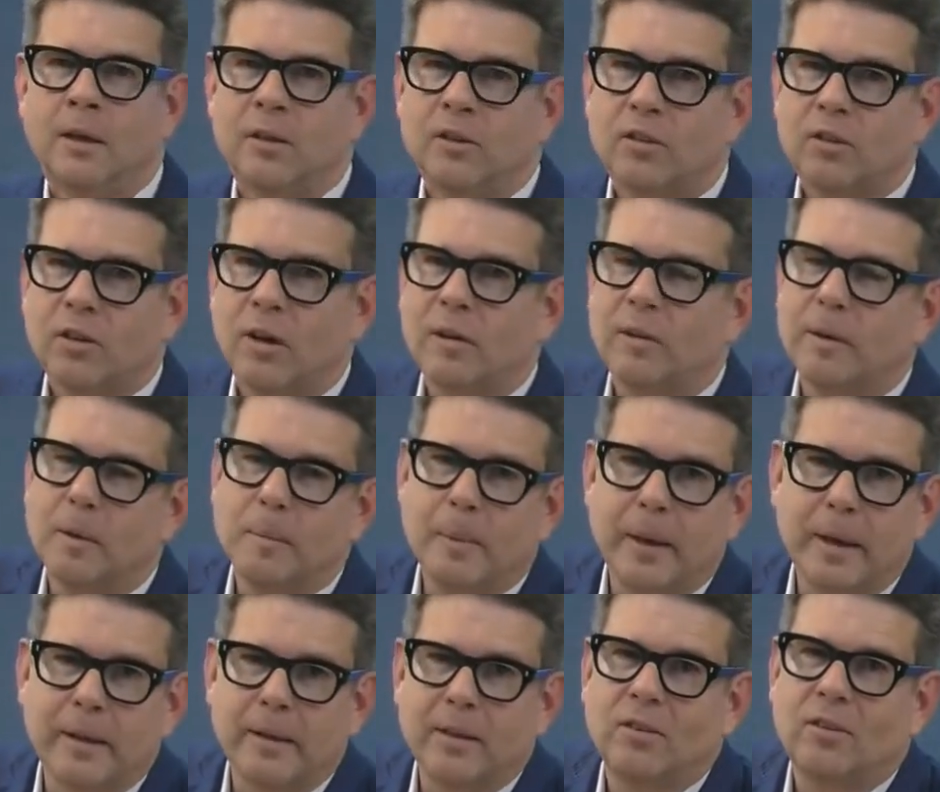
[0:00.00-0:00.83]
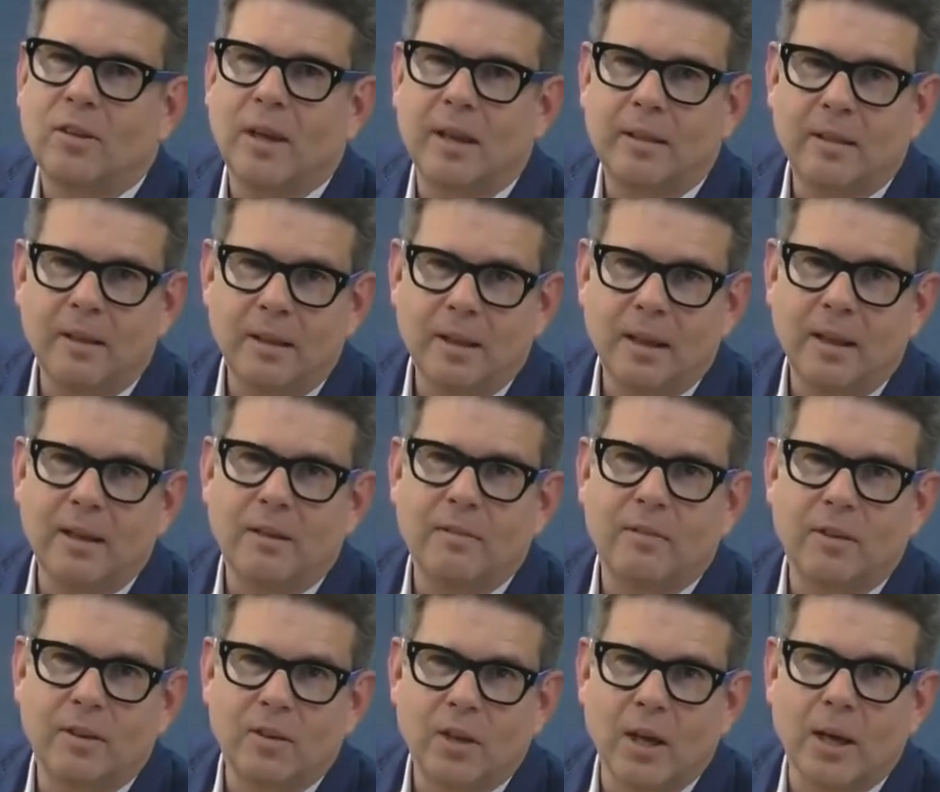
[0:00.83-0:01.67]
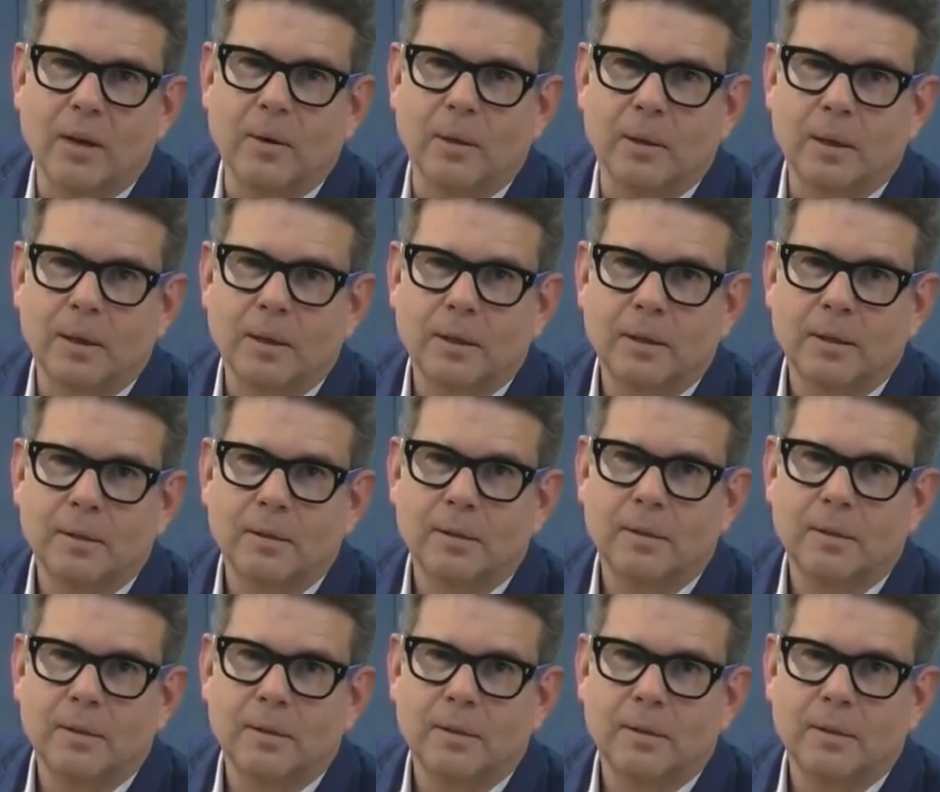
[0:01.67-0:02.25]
Sorry about this, at the end of the tunnel.